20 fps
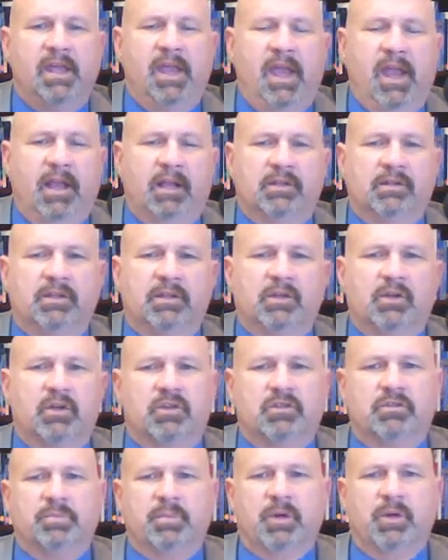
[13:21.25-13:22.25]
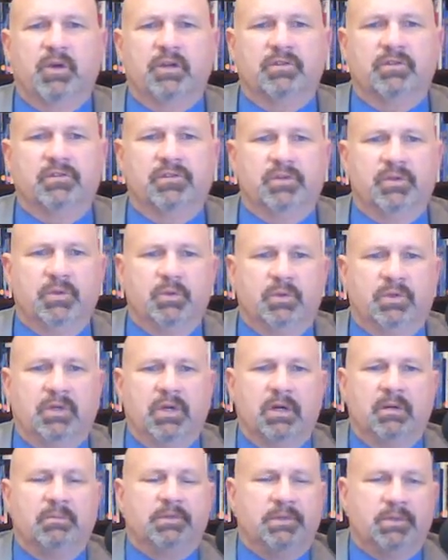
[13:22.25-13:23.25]
and clinical experience to
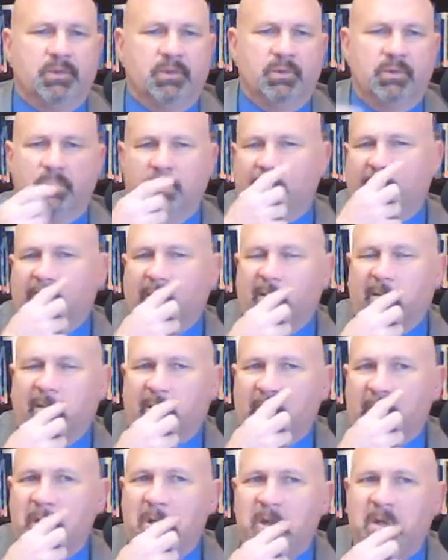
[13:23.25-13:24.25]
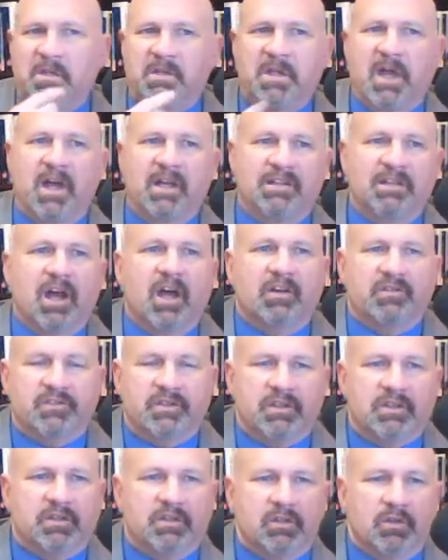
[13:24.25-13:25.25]
come to
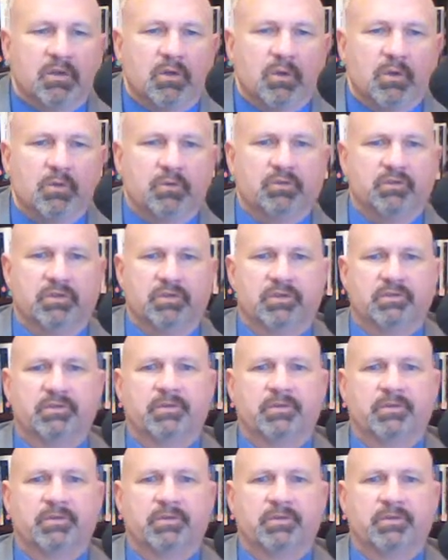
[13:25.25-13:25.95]
diagnostic conclusions.